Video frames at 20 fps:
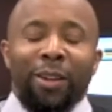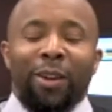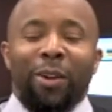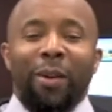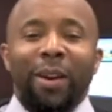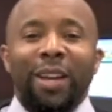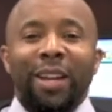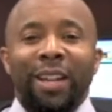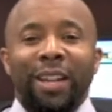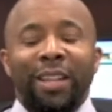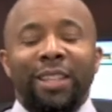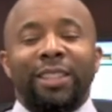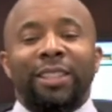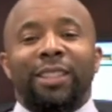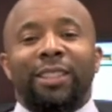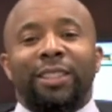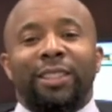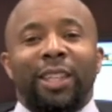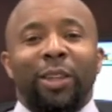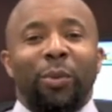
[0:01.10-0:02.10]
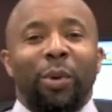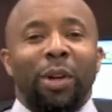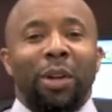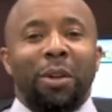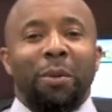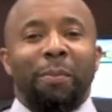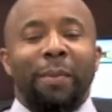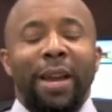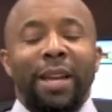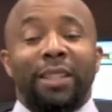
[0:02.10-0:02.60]
Greetings and
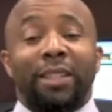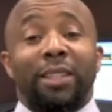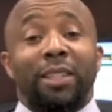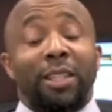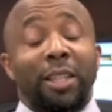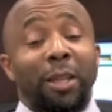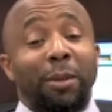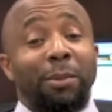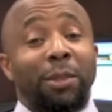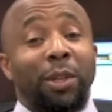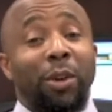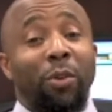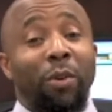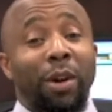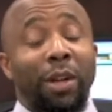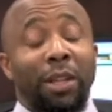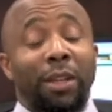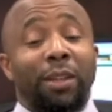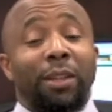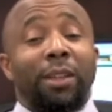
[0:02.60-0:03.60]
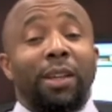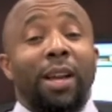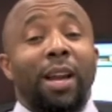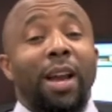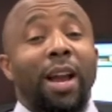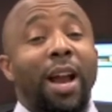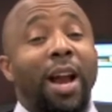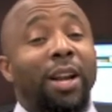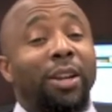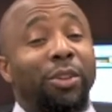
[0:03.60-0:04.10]
welcome back to Sim's Corner.
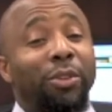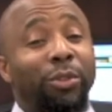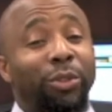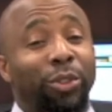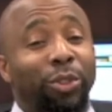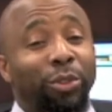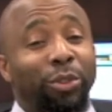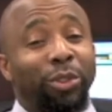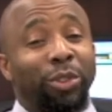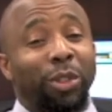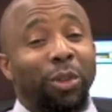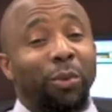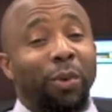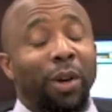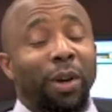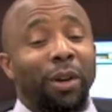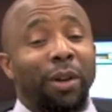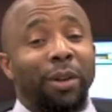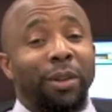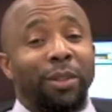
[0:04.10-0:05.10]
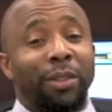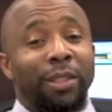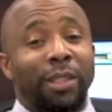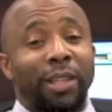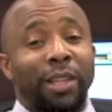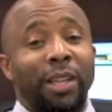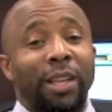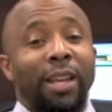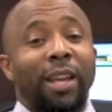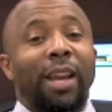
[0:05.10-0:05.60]
How do you choose your
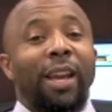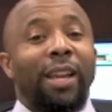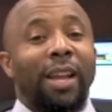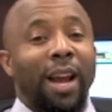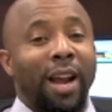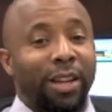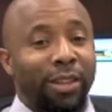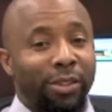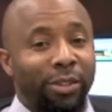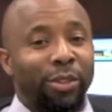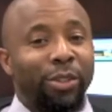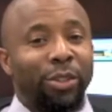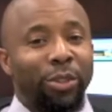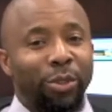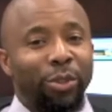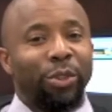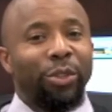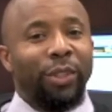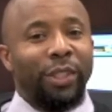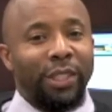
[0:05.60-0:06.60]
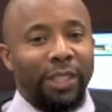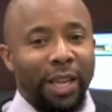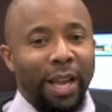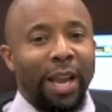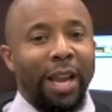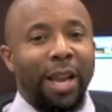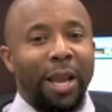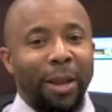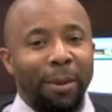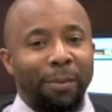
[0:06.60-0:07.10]
words and how do you use your
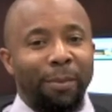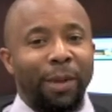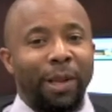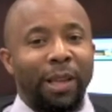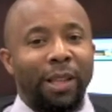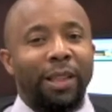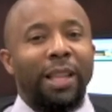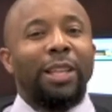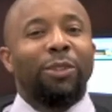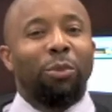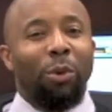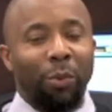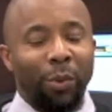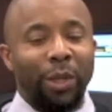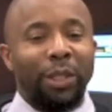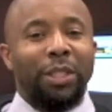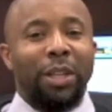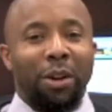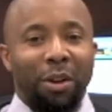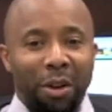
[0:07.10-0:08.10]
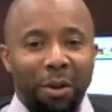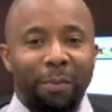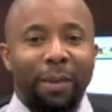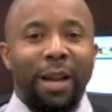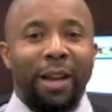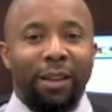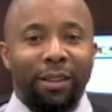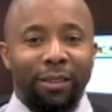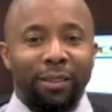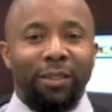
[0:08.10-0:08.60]
time? That's what we'll talk
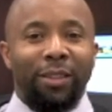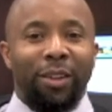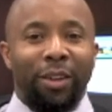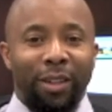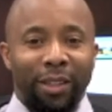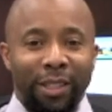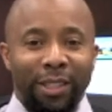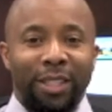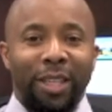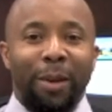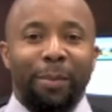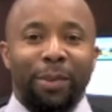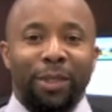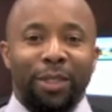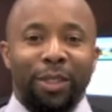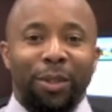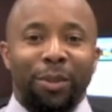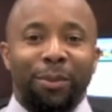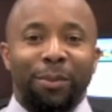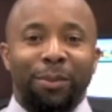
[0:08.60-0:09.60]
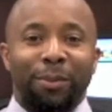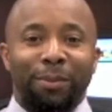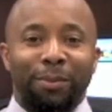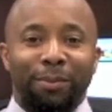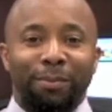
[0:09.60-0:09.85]
about on this episode.